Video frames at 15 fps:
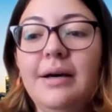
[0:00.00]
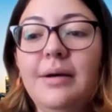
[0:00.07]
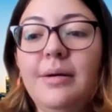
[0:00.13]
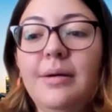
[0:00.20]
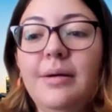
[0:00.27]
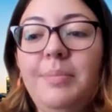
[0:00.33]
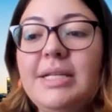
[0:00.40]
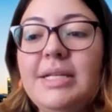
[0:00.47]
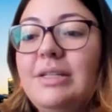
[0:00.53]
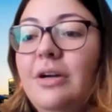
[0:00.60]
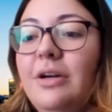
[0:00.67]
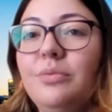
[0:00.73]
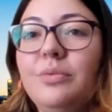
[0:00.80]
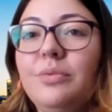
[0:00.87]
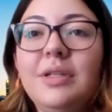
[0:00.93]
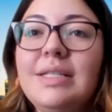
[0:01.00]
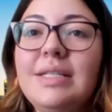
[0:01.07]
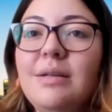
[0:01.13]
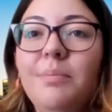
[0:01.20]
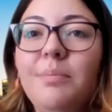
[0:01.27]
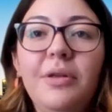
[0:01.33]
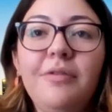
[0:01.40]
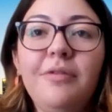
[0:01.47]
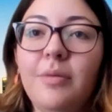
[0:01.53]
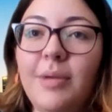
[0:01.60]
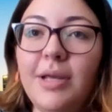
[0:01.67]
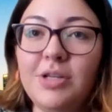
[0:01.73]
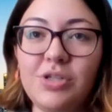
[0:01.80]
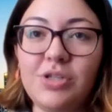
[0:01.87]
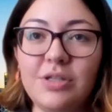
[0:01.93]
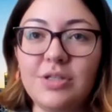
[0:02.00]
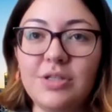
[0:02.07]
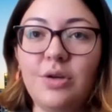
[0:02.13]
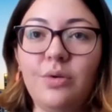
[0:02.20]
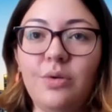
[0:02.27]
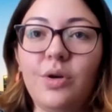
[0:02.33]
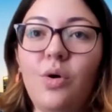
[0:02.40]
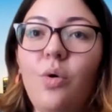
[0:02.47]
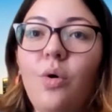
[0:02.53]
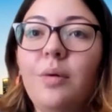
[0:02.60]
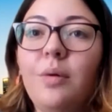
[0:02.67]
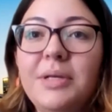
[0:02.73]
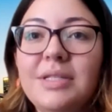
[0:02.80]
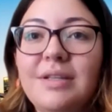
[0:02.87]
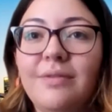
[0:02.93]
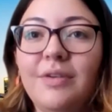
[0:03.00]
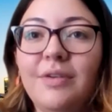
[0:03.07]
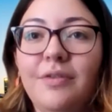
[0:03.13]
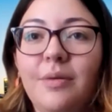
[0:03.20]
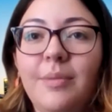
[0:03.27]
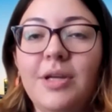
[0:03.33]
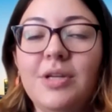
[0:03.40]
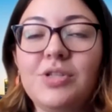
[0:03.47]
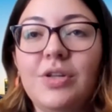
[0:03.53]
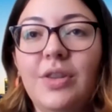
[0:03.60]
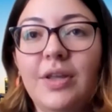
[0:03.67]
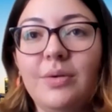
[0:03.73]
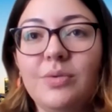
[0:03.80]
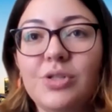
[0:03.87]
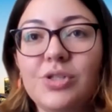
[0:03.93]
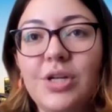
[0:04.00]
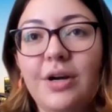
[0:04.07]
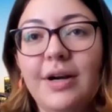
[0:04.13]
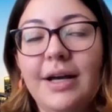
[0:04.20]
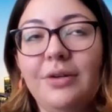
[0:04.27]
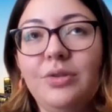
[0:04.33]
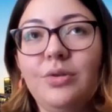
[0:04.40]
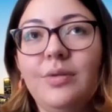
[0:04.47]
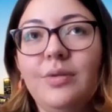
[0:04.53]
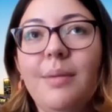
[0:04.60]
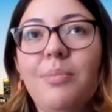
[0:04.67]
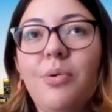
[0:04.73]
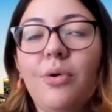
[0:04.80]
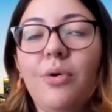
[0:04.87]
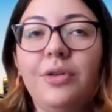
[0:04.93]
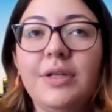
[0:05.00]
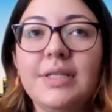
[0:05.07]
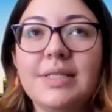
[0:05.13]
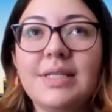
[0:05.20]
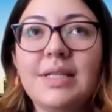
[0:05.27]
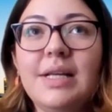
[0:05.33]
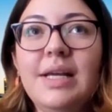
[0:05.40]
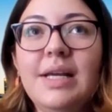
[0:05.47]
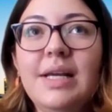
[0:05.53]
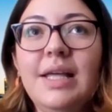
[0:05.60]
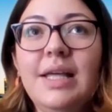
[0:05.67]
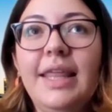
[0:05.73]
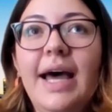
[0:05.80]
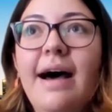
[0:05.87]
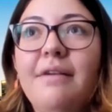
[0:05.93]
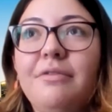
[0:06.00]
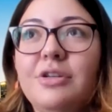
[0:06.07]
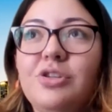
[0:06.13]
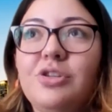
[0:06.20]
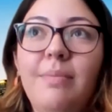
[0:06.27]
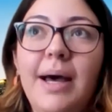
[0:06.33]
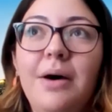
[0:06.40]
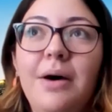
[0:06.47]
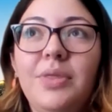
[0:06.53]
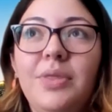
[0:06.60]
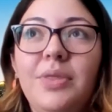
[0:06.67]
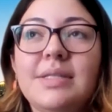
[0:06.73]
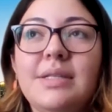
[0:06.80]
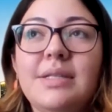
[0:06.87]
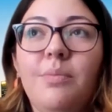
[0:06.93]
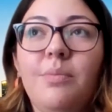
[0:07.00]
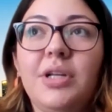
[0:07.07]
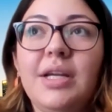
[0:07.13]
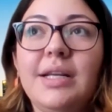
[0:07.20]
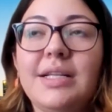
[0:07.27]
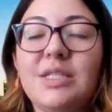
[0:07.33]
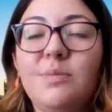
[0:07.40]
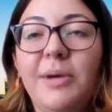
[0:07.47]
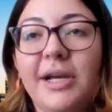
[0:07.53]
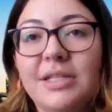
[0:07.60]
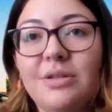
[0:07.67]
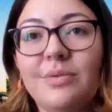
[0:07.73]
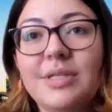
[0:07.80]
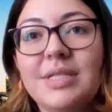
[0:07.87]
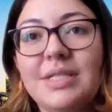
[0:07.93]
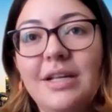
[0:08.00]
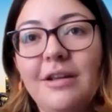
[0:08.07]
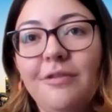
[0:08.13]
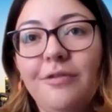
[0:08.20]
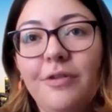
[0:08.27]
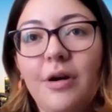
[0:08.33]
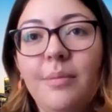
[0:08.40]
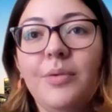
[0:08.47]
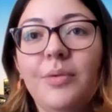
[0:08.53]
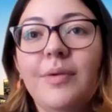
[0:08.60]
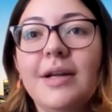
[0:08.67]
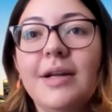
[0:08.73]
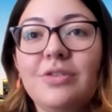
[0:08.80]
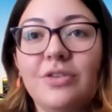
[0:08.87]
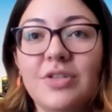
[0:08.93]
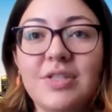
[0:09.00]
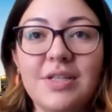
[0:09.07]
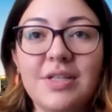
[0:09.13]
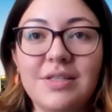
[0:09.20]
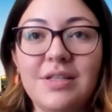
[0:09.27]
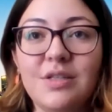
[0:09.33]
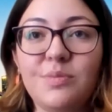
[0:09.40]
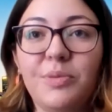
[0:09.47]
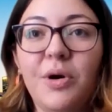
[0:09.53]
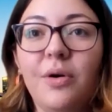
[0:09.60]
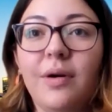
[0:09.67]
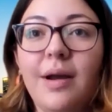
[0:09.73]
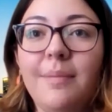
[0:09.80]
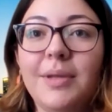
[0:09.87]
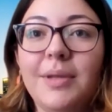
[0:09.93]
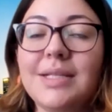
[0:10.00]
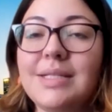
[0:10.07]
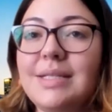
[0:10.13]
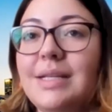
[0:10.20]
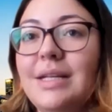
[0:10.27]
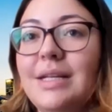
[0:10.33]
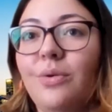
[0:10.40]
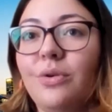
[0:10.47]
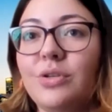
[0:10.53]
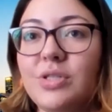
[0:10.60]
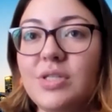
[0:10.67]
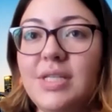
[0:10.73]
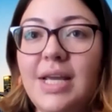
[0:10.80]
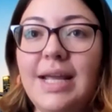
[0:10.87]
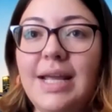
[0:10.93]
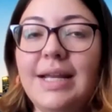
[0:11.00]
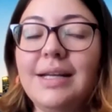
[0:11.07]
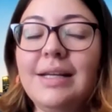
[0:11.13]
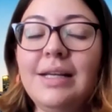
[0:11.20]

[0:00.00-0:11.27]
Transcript: based on really simple information. So the core piece of information that was shared out through that portal is the average amount that someone can expect to receive from a rental assistance program at the city or state,